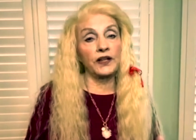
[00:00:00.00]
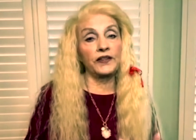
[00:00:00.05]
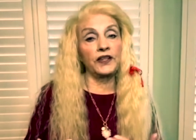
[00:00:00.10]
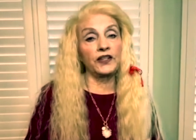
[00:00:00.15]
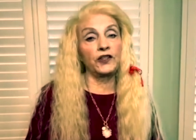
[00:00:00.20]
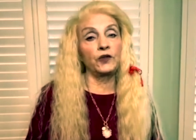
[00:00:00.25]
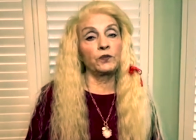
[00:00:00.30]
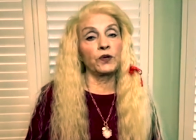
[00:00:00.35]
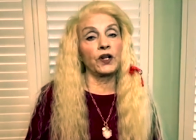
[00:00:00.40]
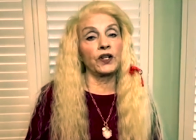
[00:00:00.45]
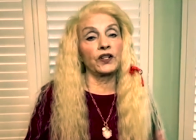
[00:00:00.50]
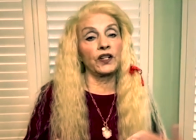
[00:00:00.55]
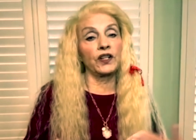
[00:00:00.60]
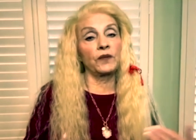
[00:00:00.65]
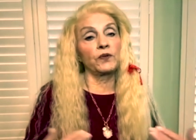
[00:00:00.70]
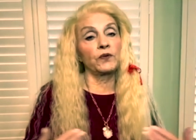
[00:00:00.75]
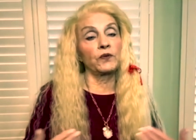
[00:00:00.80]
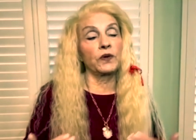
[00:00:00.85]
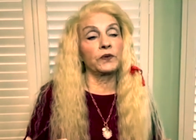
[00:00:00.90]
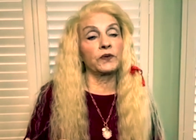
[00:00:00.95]
think you brought it up
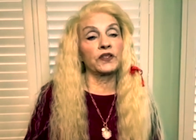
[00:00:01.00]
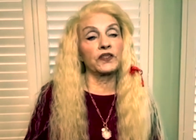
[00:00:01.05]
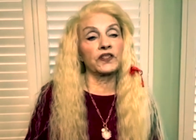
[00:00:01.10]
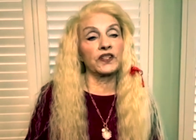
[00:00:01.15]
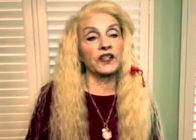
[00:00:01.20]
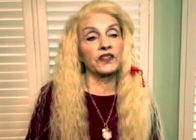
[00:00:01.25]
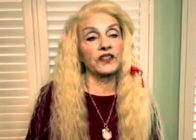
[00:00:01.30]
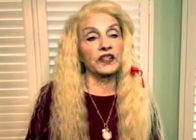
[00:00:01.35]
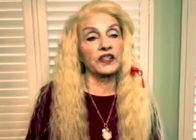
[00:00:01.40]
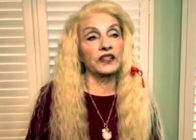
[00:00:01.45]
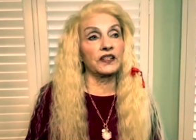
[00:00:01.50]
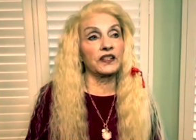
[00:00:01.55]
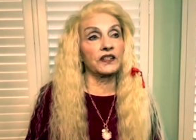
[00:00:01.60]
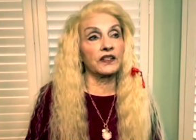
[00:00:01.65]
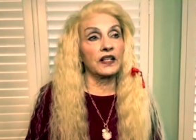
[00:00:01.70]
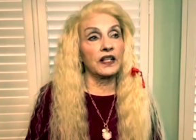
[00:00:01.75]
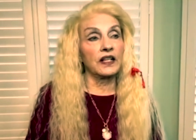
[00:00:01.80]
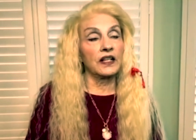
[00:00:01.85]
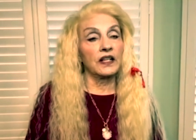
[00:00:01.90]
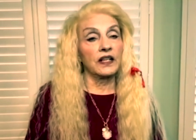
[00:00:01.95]
when we were discussing this.
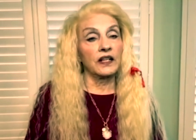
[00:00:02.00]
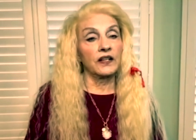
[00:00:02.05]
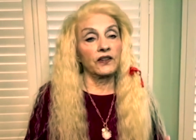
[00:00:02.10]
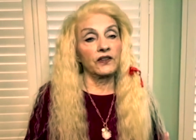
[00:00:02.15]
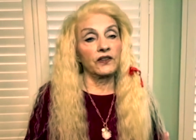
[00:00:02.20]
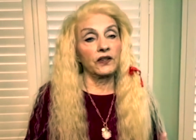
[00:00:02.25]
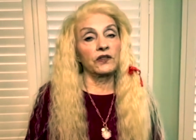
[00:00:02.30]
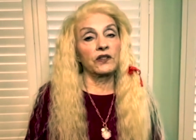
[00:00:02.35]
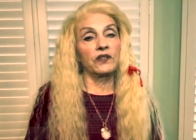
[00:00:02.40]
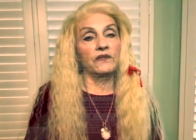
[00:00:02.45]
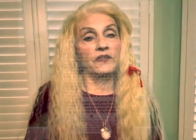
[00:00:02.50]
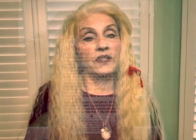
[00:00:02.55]
Those of